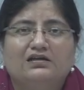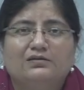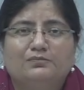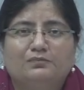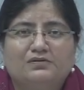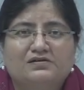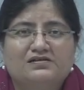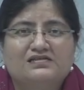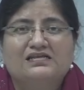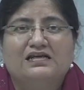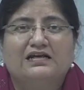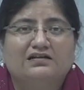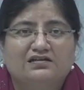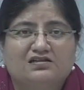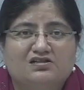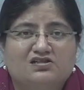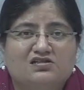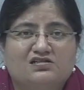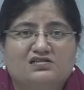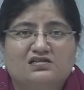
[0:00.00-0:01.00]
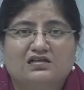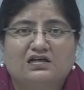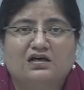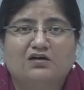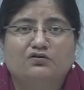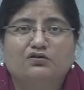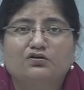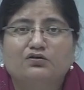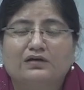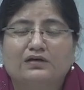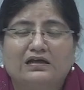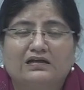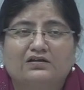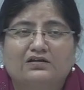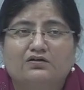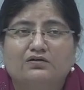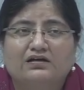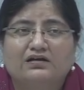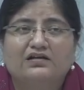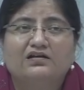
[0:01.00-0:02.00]
percentages, and how do you
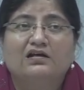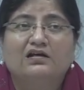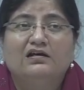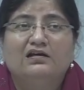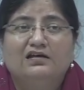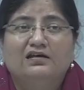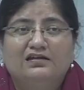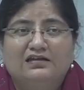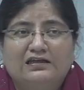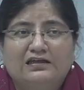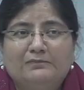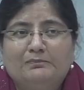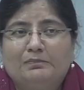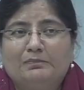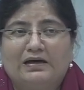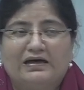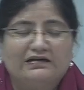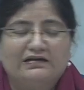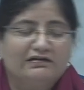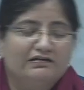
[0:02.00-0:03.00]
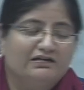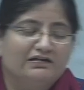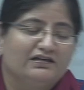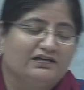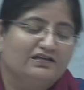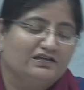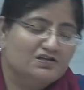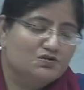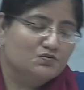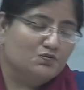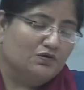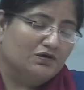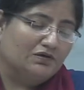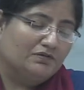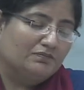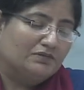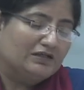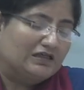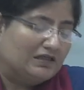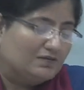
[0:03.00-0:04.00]
calculate the parity is
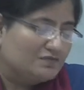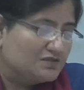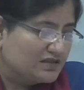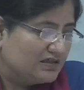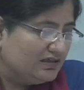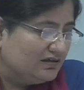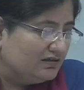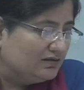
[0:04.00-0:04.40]
what becomes a